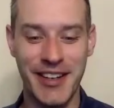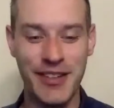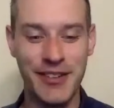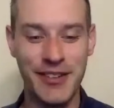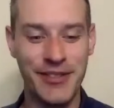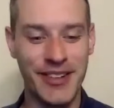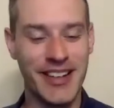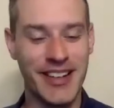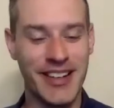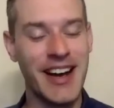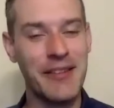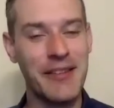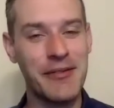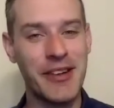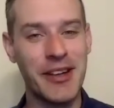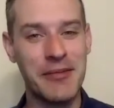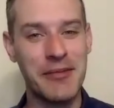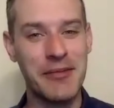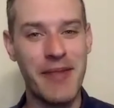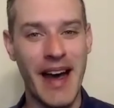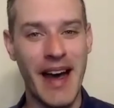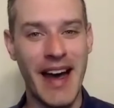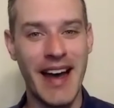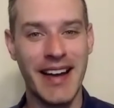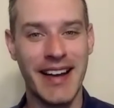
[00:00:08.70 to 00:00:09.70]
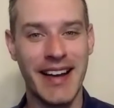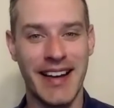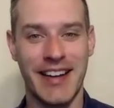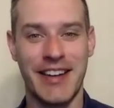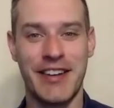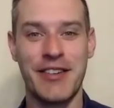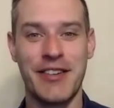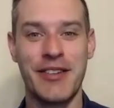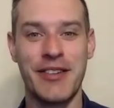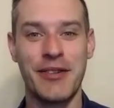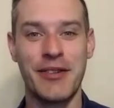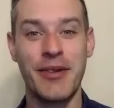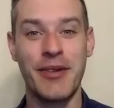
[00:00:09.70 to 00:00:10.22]
you for coming back. I
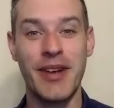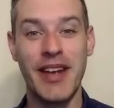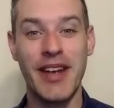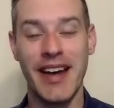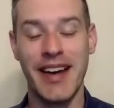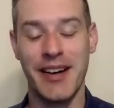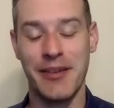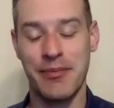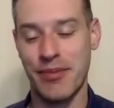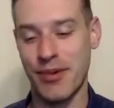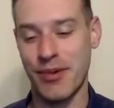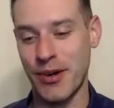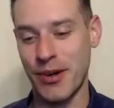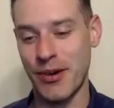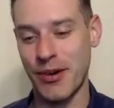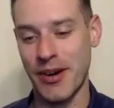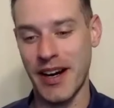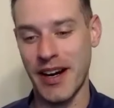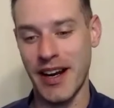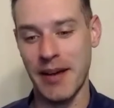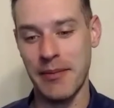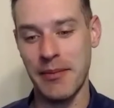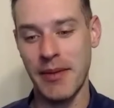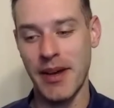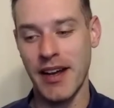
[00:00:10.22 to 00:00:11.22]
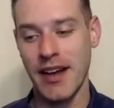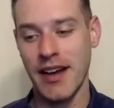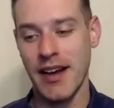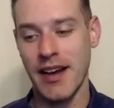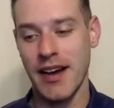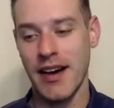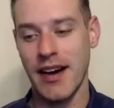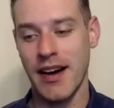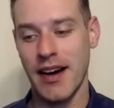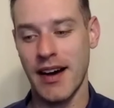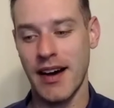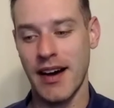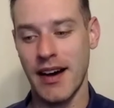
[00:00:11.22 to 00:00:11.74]
know that we had a program
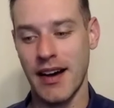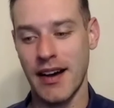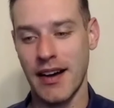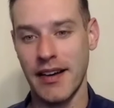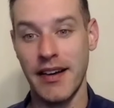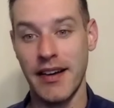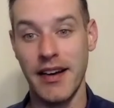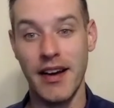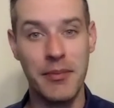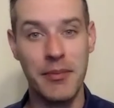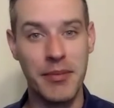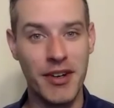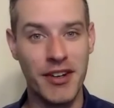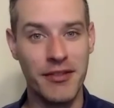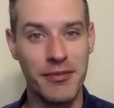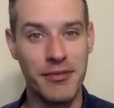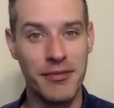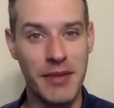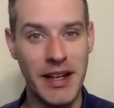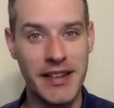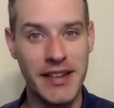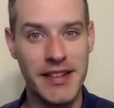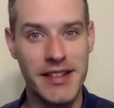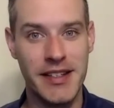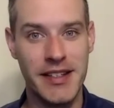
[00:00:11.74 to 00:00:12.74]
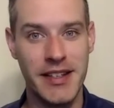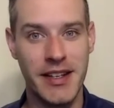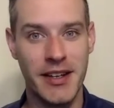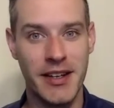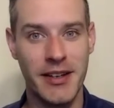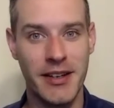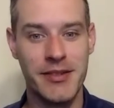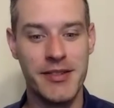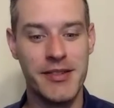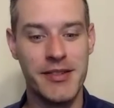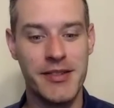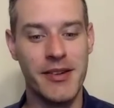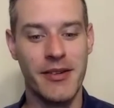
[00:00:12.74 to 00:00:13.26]
a number of months ago,
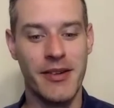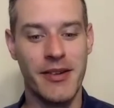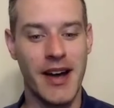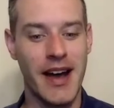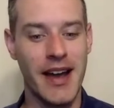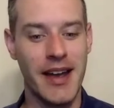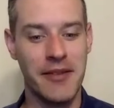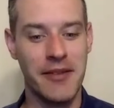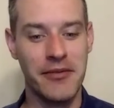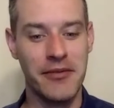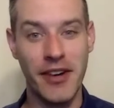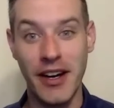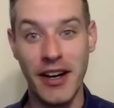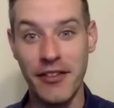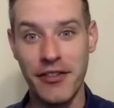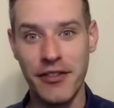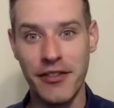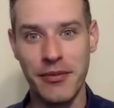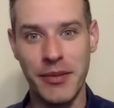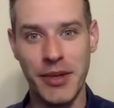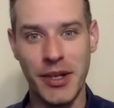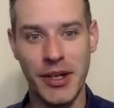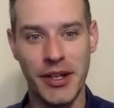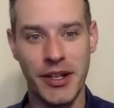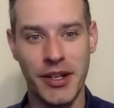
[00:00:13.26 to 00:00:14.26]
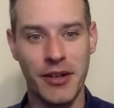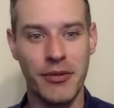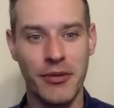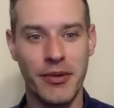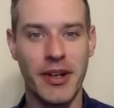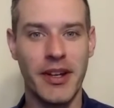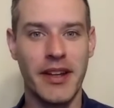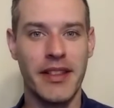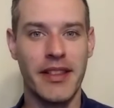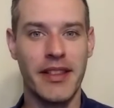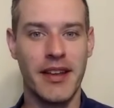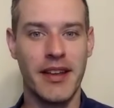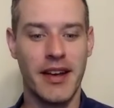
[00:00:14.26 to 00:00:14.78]
so I am very familiar
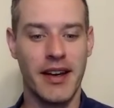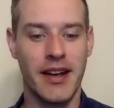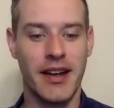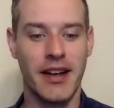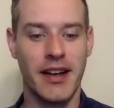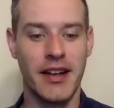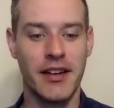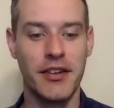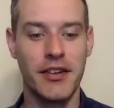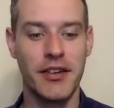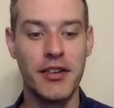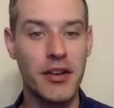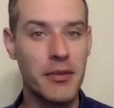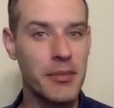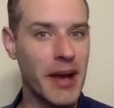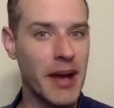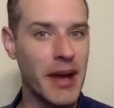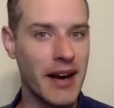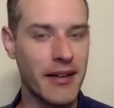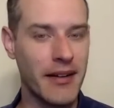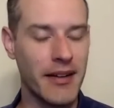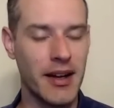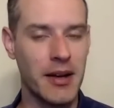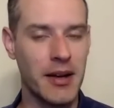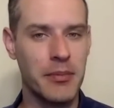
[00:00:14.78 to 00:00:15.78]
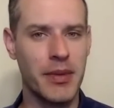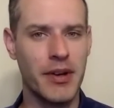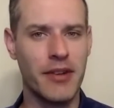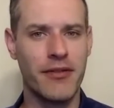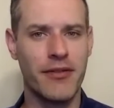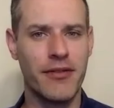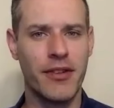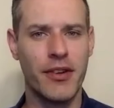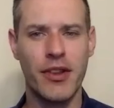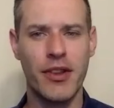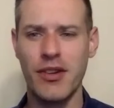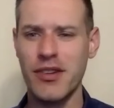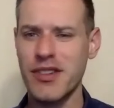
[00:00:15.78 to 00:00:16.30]
with your background. But
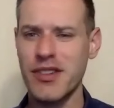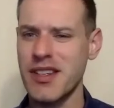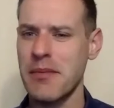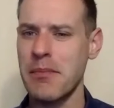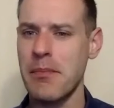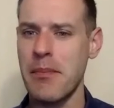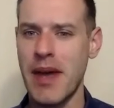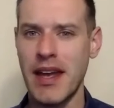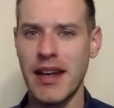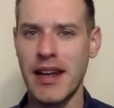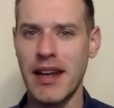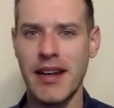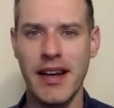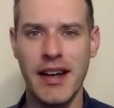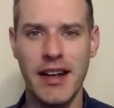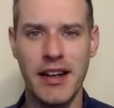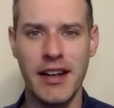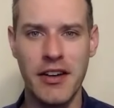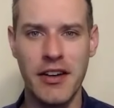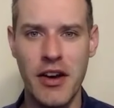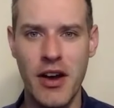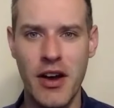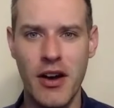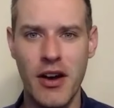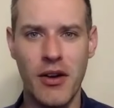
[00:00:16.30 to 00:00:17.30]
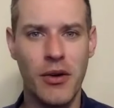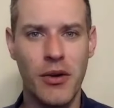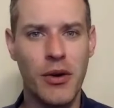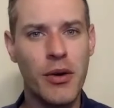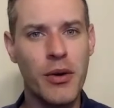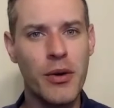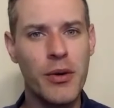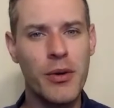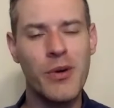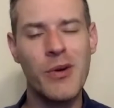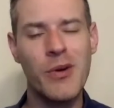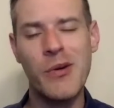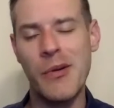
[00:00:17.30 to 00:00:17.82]
for those that may not know
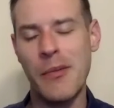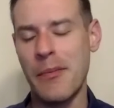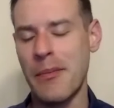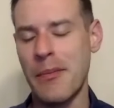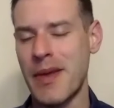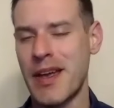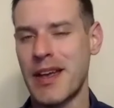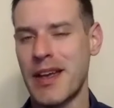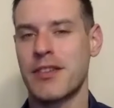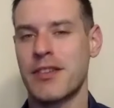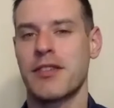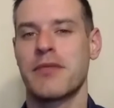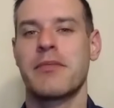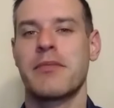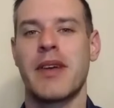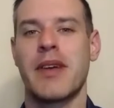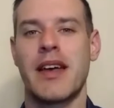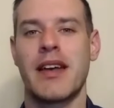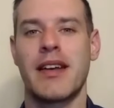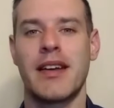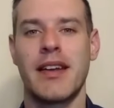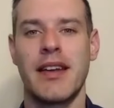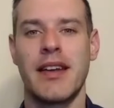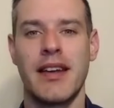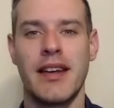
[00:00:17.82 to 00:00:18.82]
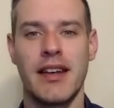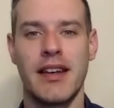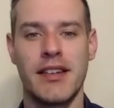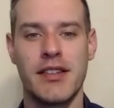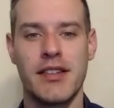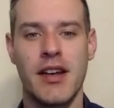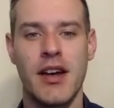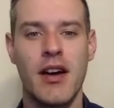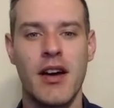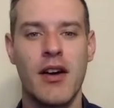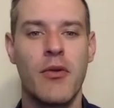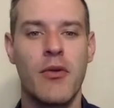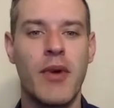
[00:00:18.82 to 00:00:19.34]
who Major Ben is,
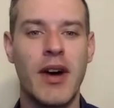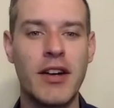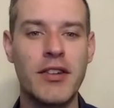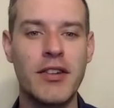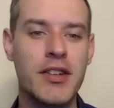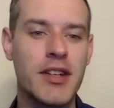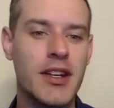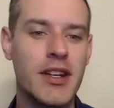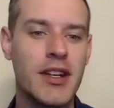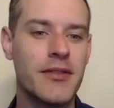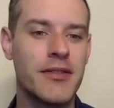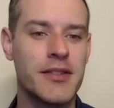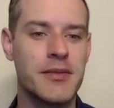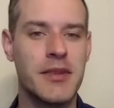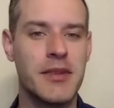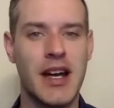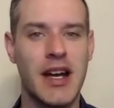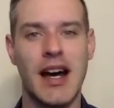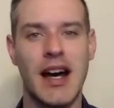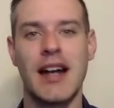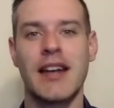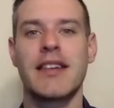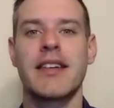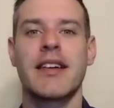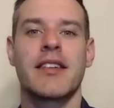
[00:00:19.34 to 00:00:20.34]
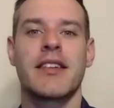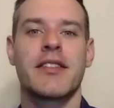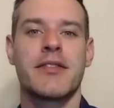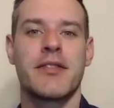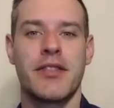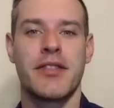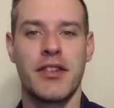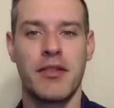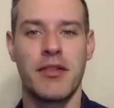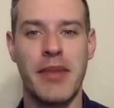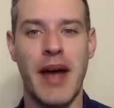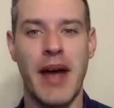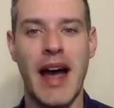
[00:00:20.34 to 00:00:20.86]
why don't you give some context on
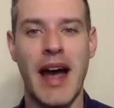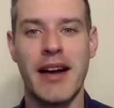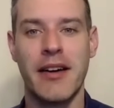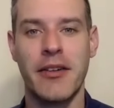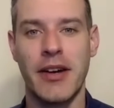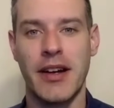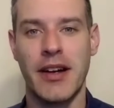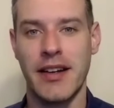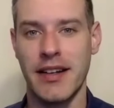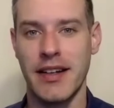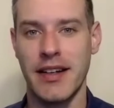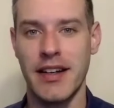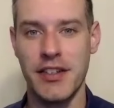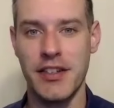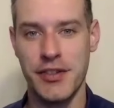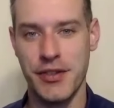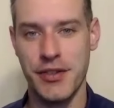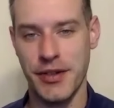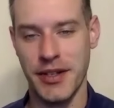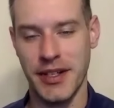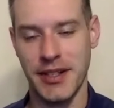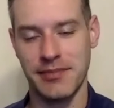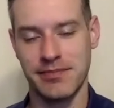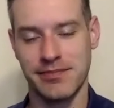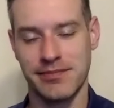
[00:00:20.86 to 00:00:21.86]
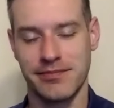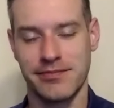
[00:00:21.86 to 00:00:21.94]
your background and history?